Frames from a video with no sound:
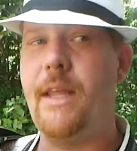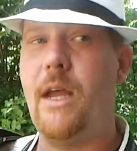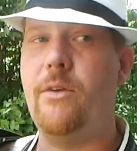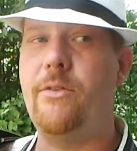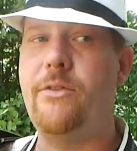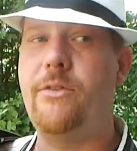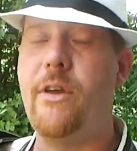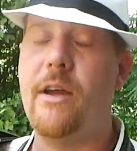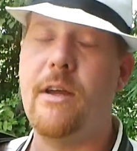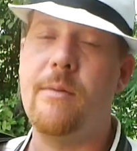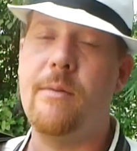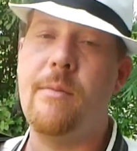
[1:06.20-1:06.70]
Now,
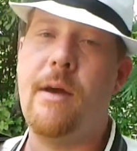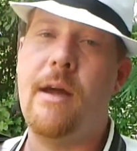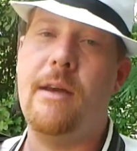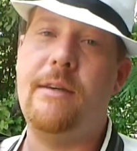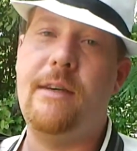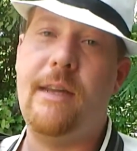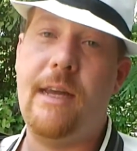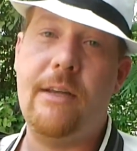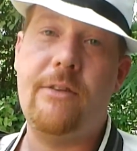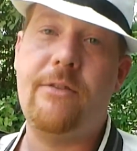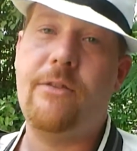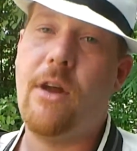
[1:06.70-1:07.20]
sucking my
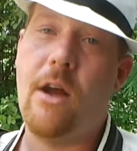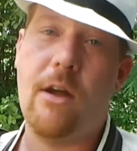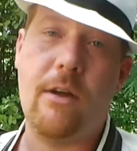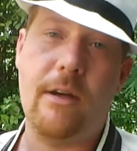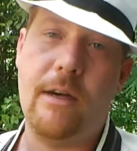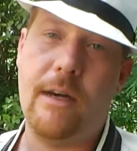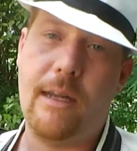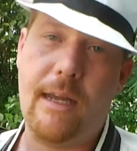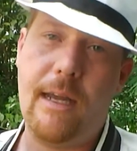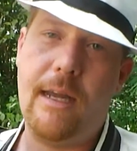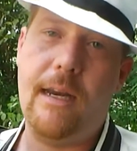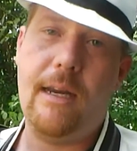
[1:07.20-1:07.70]
dick's not
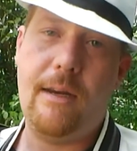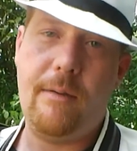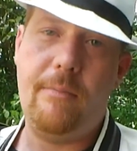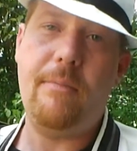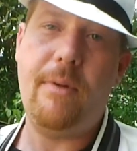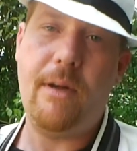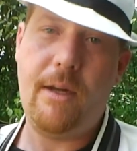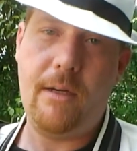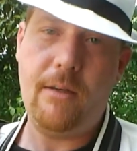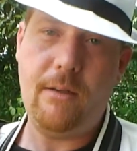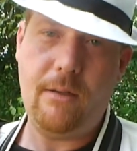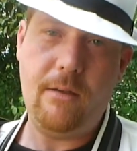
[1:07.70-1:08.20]
going to get it,
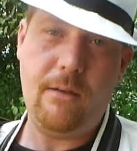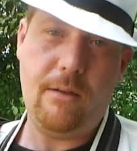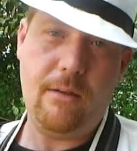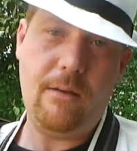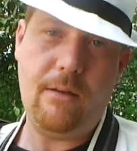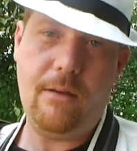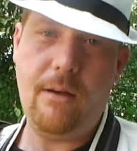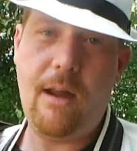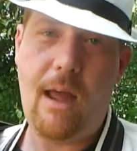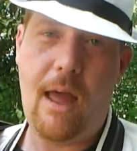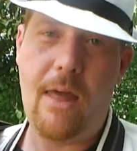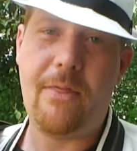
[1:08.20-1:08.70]
but
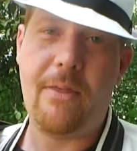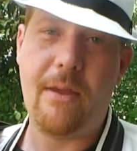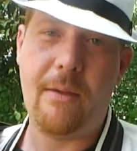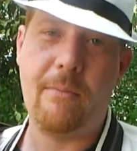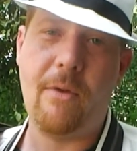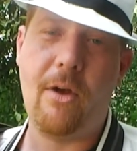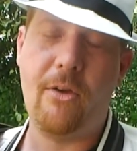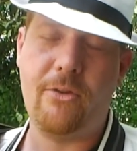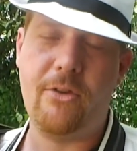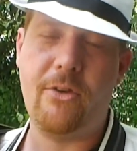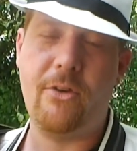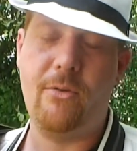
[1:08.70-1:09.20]
I think
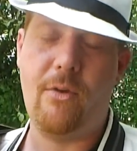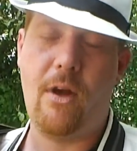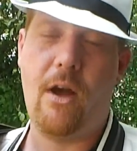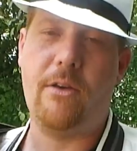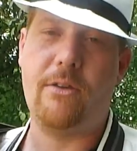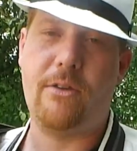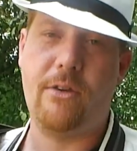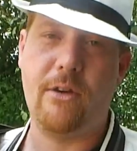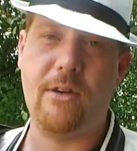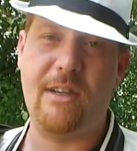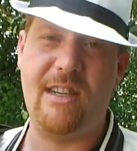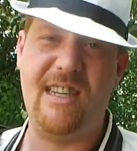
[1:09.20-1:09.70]
most of you
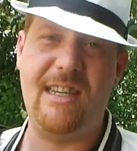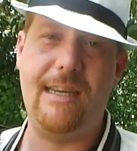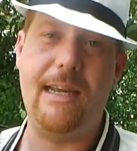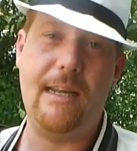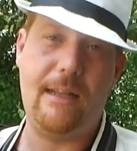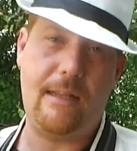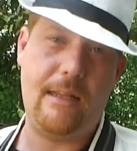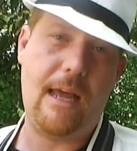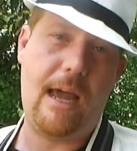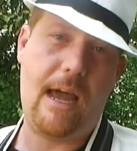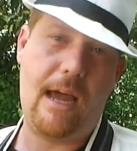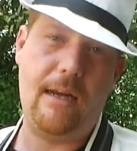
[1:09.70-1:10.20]
roster
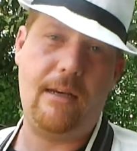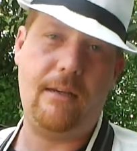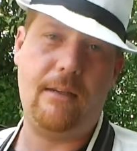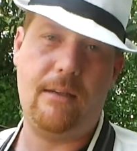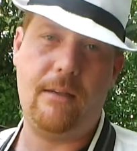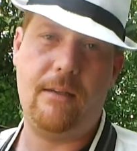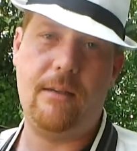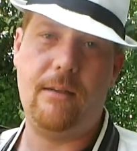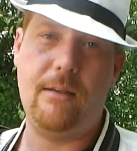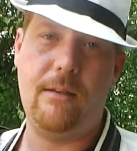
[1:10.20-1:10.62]
get that.